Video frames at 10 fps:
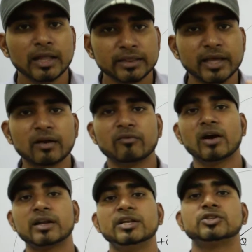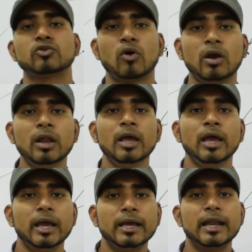that work done is called
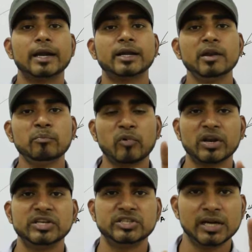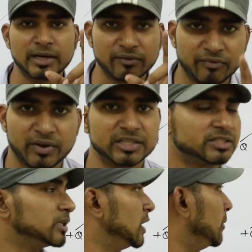electric potential
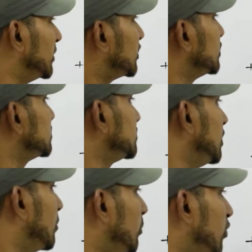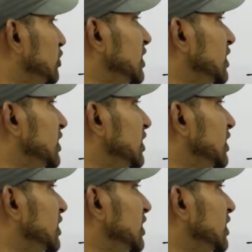difference, because both